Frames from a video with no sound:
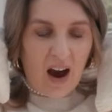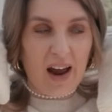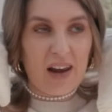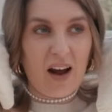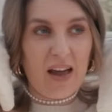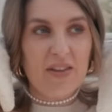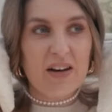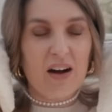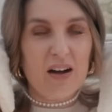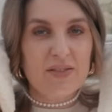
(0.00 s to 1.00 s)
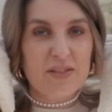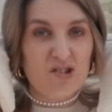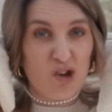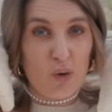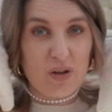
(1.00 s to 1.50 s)
I like that the
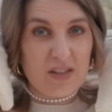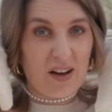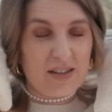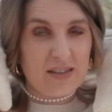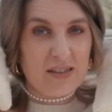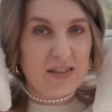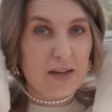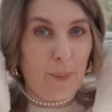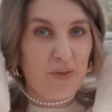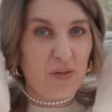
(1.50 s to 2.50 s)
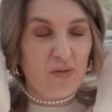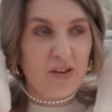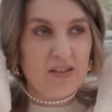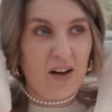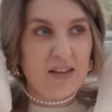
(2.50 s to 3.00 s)
choker size, because this comes in
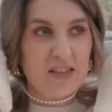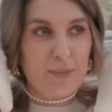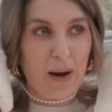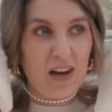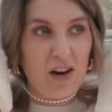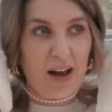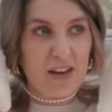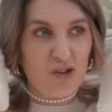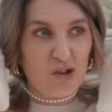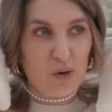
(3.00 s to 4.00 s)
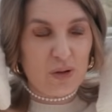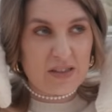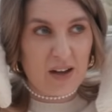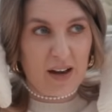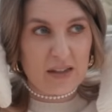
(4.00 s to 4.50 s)
3 sizes, but I like the choker
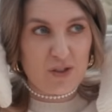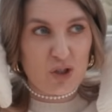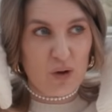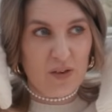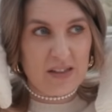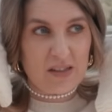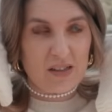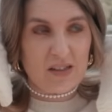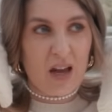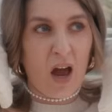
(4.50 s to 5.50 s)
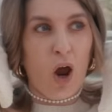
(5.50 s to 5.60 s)
size for 2 reasons.